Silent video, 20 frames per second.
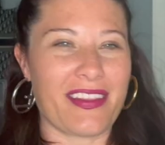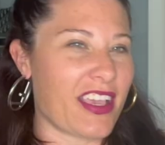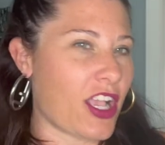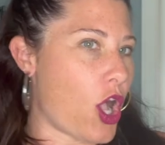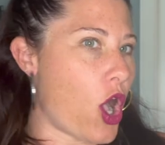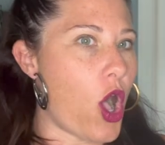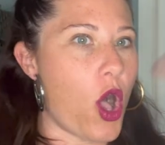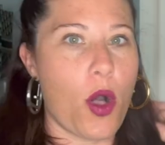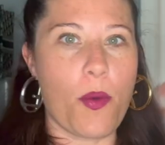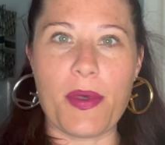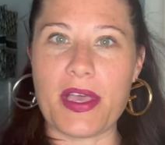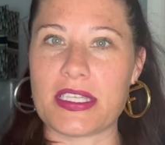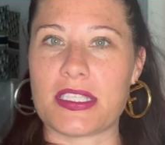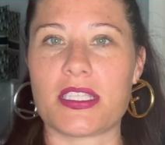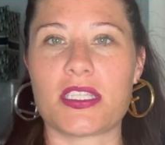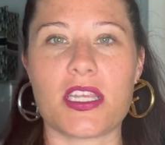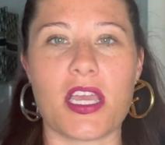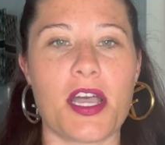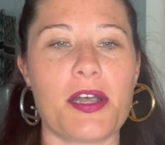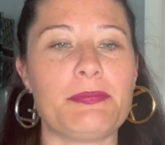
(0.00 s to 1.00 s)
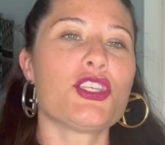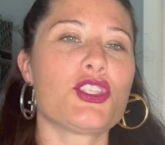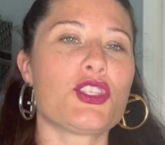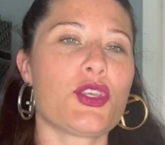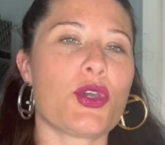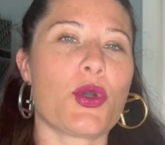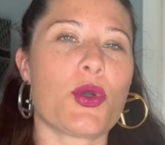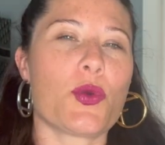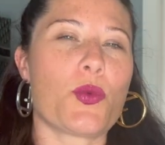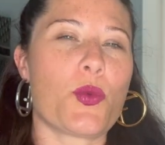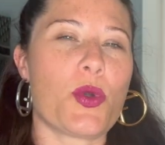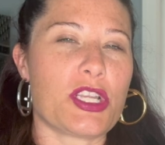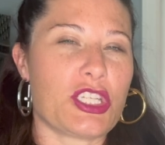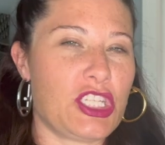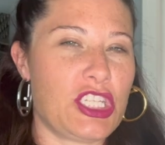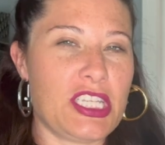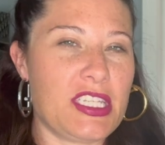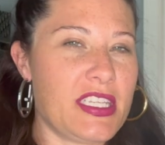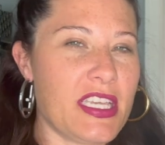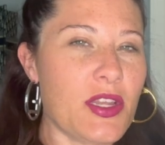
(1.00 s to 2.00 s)
like all messed up. So what
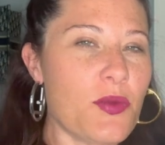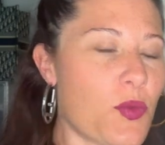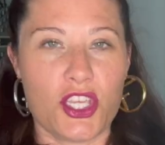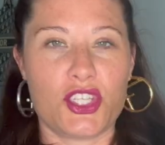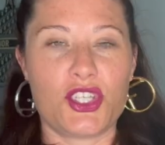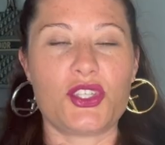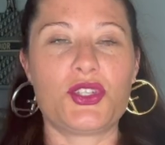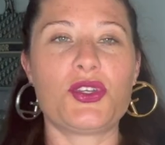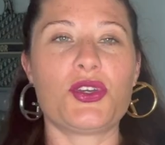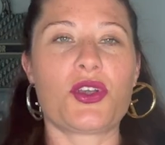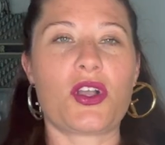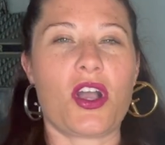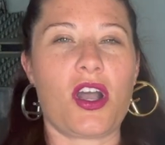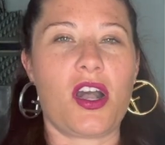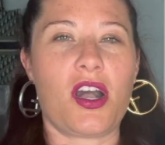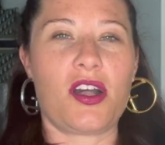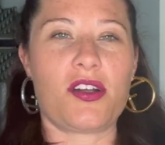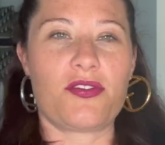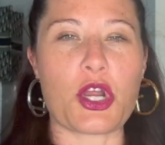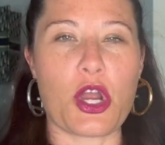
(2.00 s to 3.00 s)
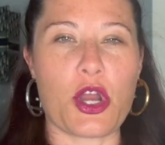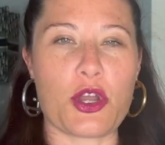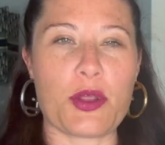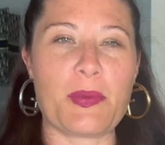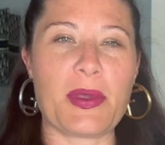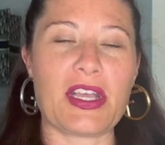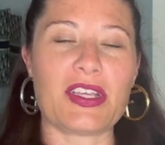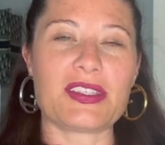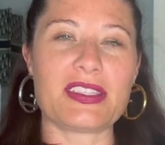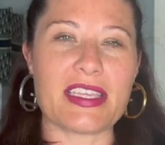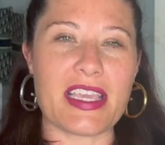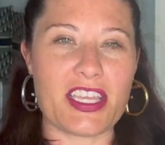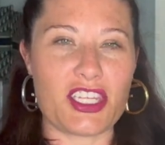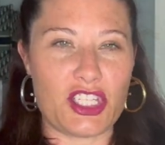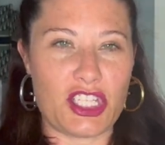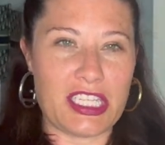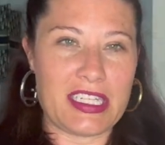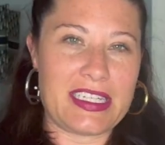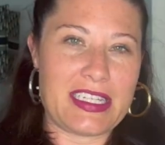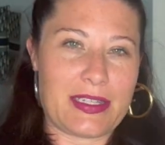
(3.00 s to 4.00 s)
she did, she took off garter belts and
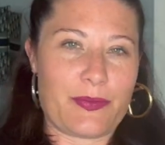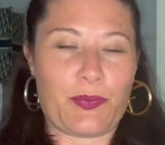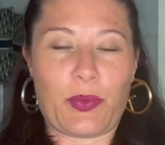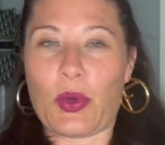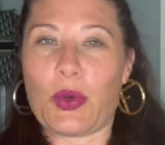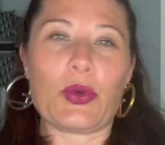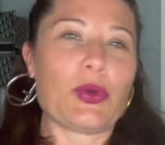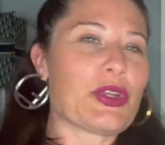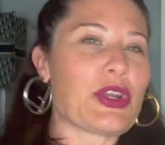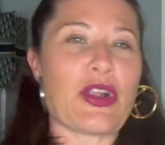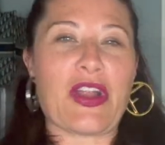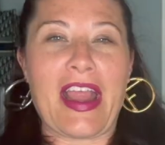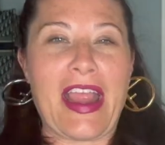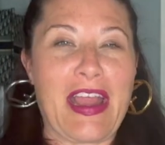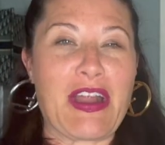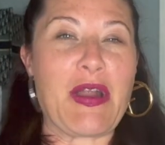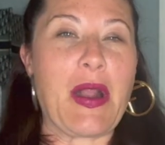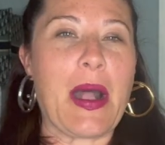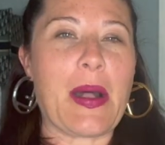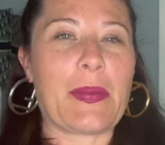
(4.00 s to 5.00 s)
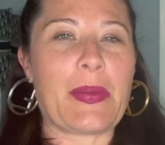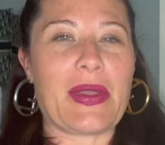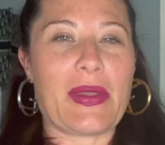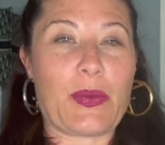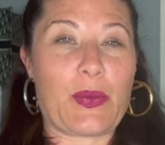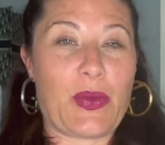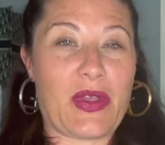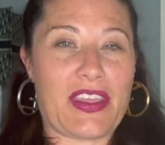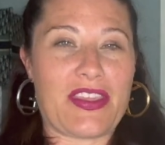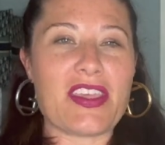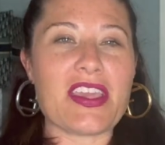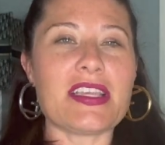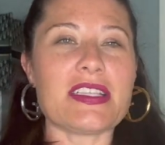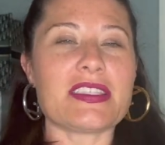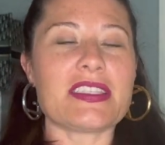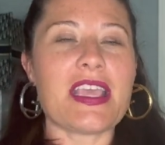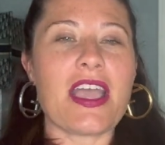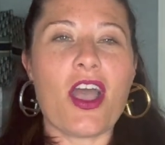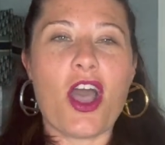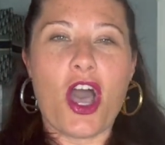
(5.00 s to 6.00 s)
she pulled her hair up with
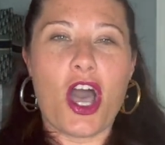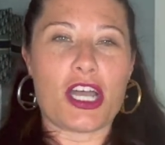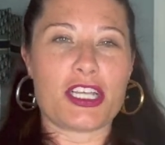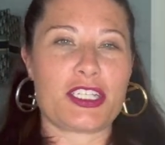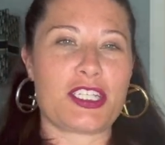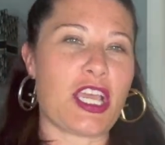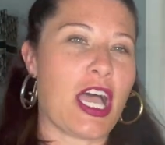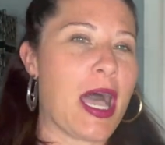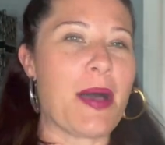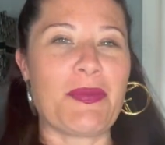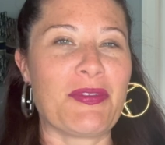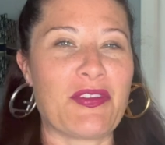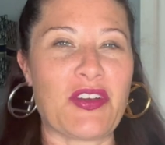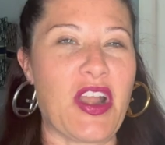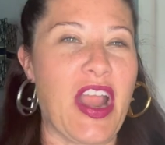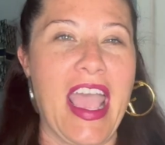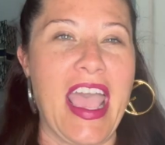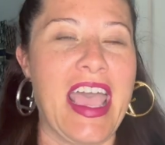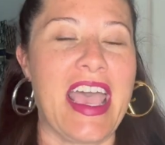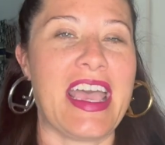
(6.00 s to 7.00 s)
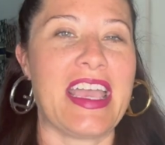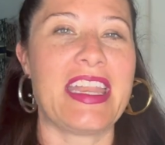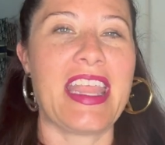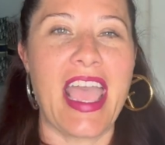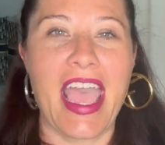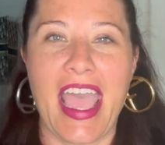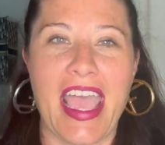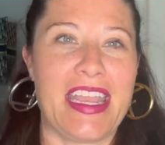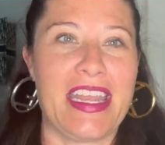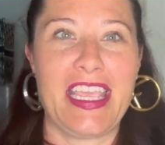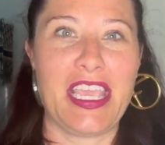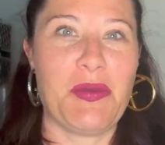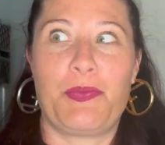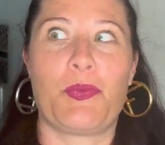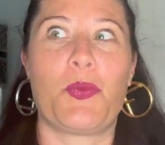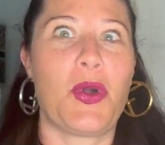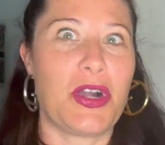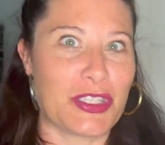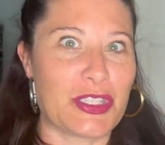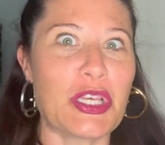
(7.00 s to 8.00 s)
it on top of her head and it
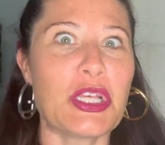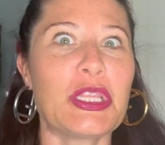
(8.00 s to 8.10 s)
was a